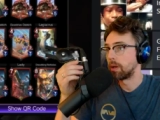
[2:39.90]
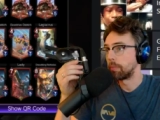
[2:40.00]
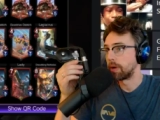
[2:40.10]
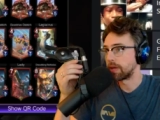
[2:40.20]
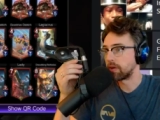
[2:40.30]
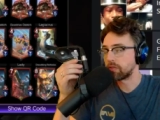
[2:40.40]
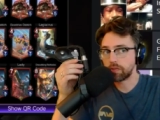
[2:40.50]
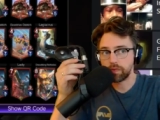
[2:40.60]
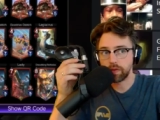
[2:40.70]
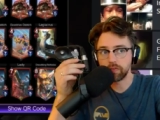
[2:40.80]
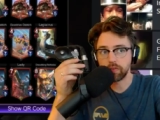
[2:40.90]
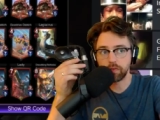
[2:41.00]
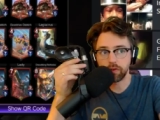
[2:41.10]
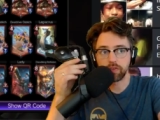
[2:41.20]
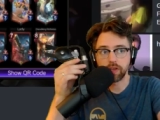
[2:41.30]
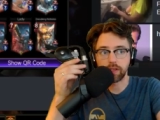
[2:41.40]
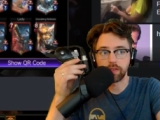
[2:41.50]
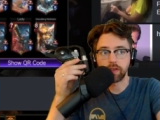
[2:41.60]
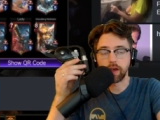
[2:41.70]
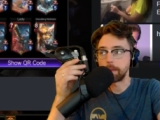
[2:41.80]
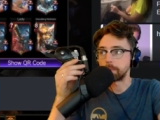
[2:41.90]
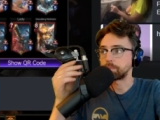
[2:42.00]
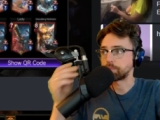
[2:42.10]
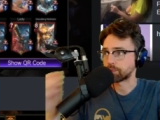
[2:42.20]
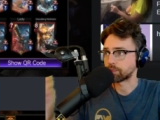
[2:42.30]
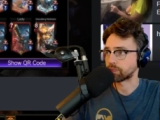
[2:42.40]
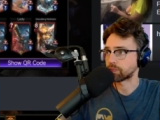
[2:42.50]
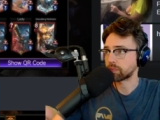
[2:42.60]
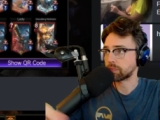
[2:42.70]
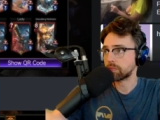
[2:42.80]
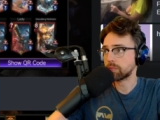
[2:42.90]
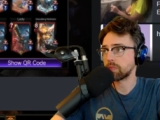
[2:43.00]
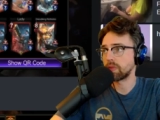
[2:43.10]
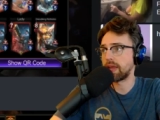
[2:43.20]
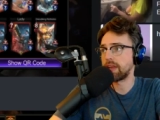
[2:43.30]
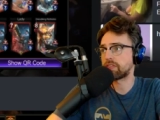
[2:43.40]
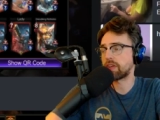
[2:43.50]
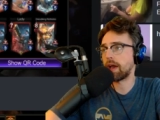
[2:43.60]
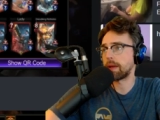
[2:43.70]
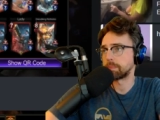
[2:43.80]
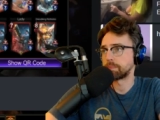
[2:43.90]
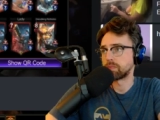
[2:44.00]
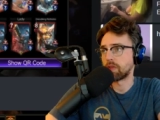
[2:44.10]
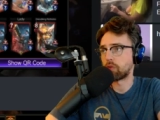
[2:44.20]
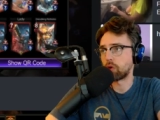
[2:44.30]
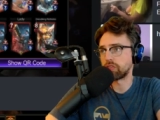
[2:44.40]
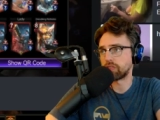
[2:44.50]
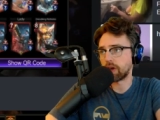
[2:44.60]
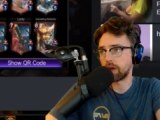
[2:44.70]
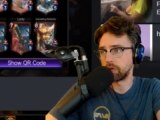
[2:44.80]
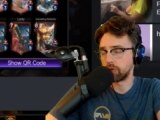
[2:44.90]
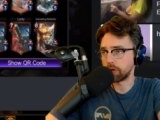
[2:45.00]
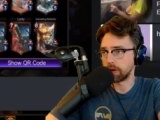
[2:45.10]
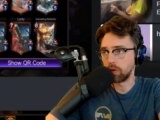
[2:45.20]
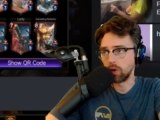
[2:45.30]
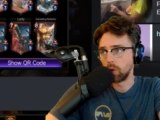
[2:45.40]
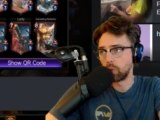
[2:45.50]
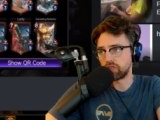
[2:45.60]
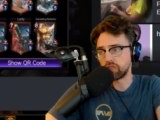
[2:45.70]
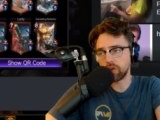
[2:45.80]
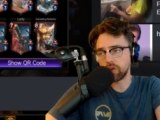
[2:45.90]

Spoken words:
But here's the first deck he's got. And it's got Hadouken, which is